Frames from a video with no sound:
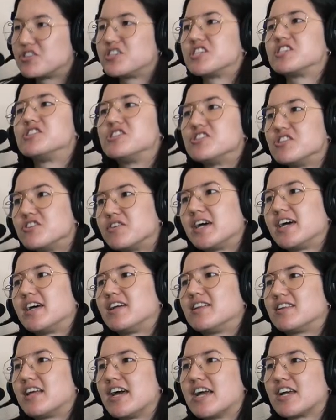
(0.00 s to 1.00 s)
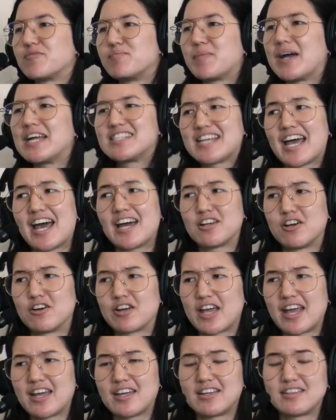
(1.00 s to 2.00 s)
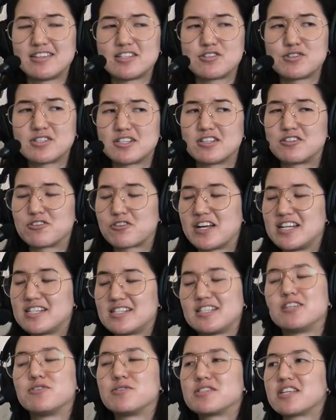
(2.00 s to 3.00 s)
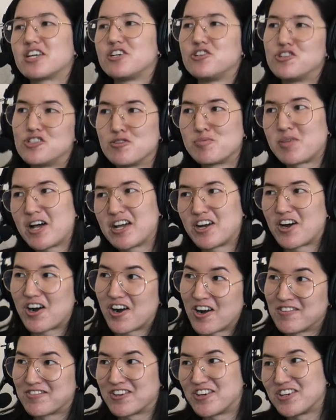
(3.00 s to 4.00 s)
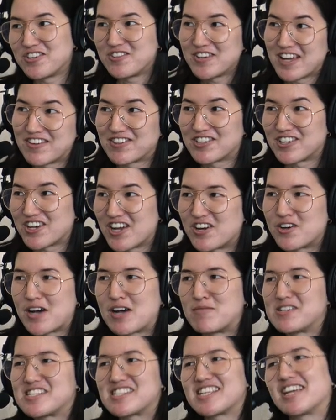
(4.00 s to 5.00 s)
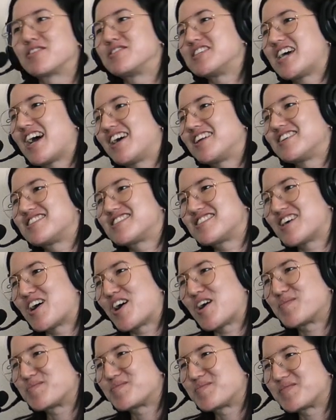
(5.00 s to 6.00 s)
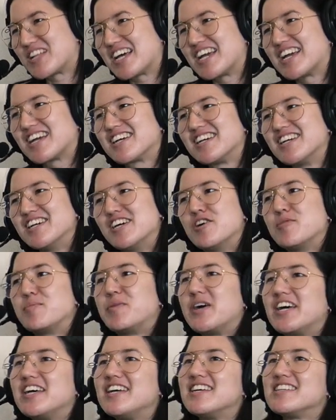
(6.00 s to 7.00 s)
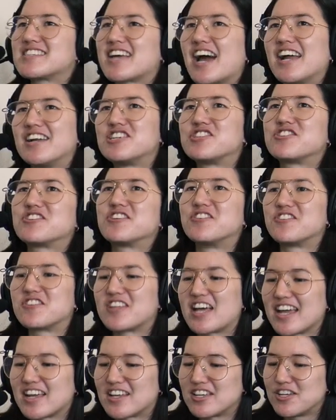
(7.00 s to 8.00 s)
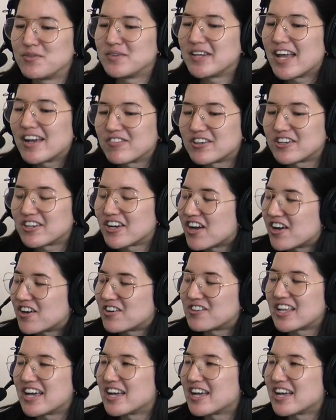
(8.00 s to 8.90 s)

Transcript: Just do it. Like my dad, okay, this was a little crazy. He was like, you should apply to Harvard. You never know. I'm just like, dad, stop. Like, but it's kind of true. Like, you never know.